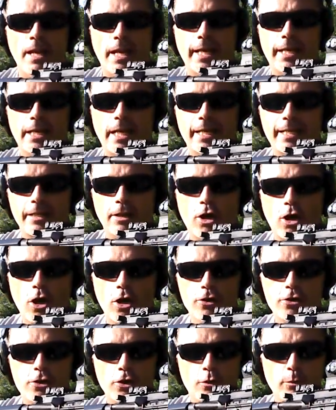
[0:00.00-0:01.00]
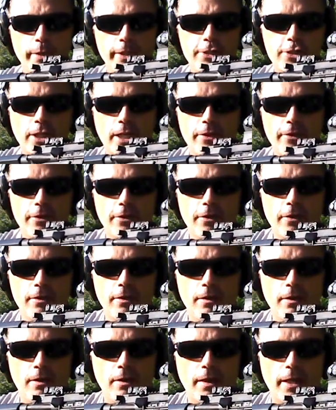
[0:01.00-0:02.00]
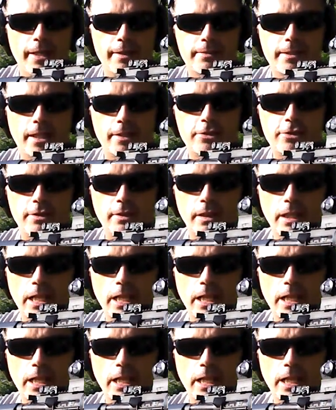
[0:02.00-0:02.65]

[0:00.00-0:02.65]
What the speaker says: and I can also reach under and touch the